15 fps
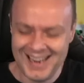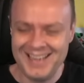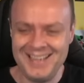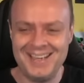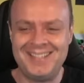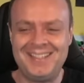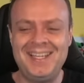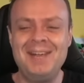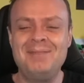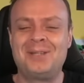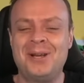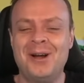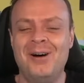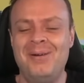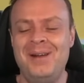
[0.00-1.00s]
Just keeps
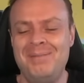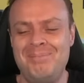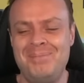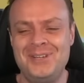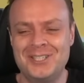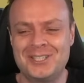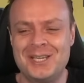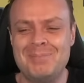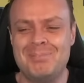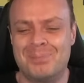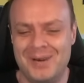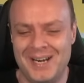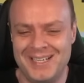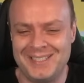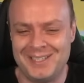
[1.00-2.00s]
going,
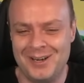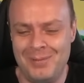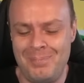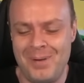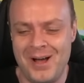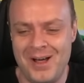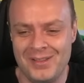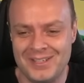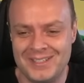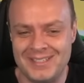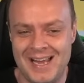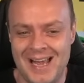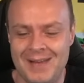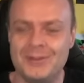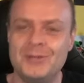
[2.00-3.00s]
brings it up all the
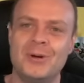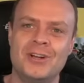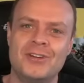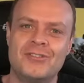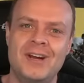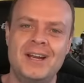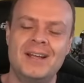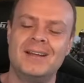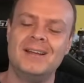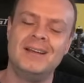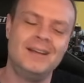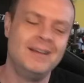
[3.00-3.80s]
time. Do you want a drink?